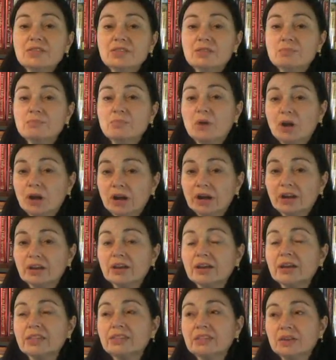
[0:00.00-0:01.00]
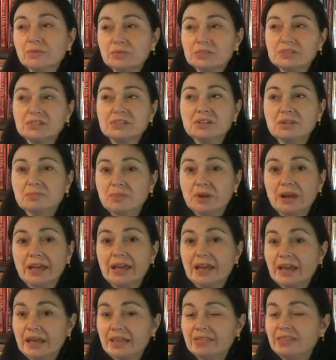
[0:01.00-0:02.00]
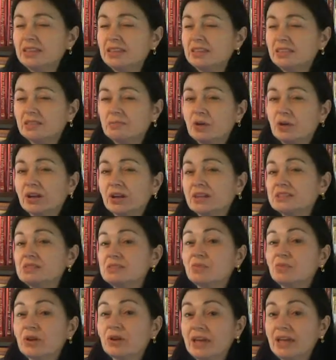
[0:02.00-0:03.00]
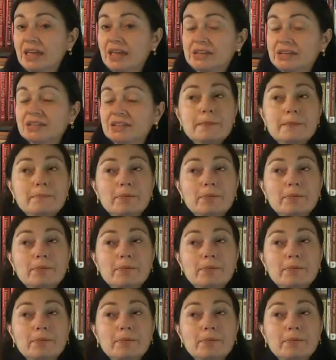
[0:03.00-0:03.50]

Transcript: The Mark, I think was number, I think The Mark is number eight.